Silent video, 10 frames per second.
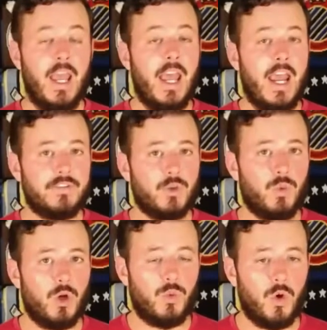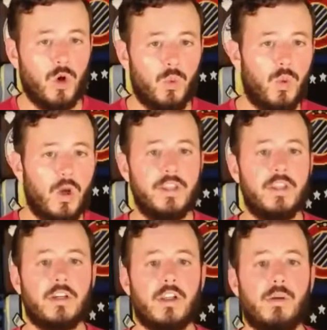After World War I,
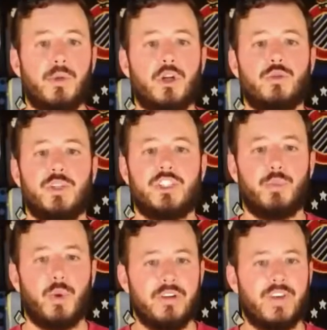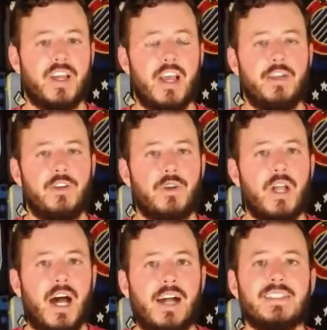the club merged with Sportverein
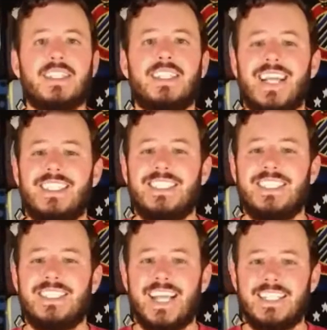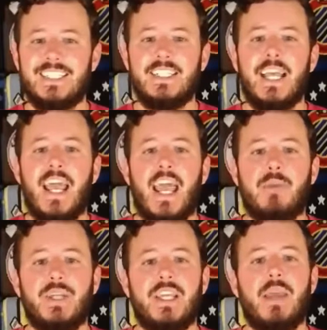08 in 1919 and
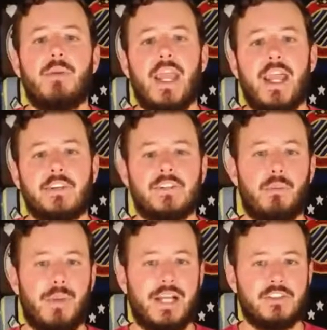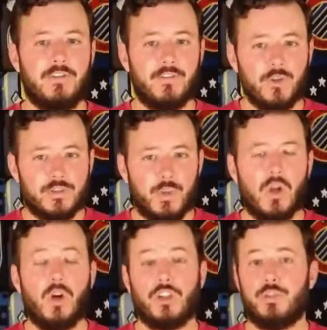became Erste Mainzer
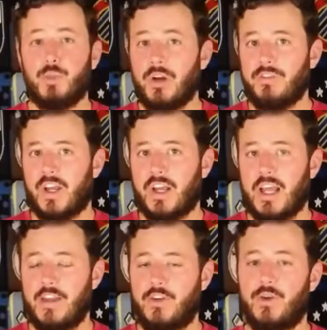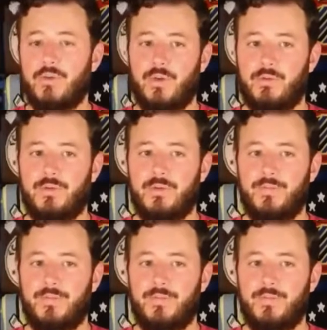Fußball und Sportverein 05.